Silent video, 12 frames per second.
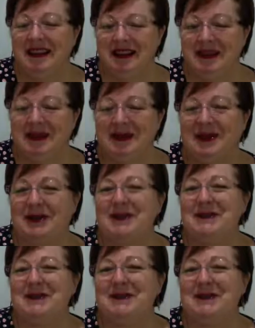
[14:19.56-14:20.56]
You're
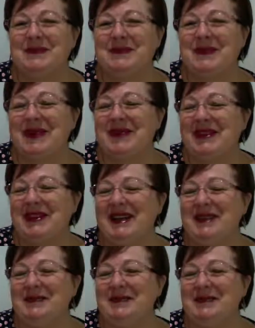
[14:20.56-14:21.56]
welcome. Bye for
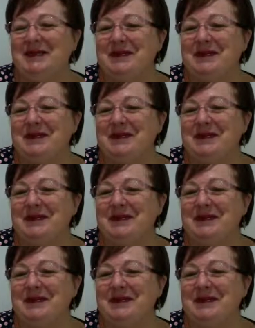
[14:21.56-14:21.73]
now.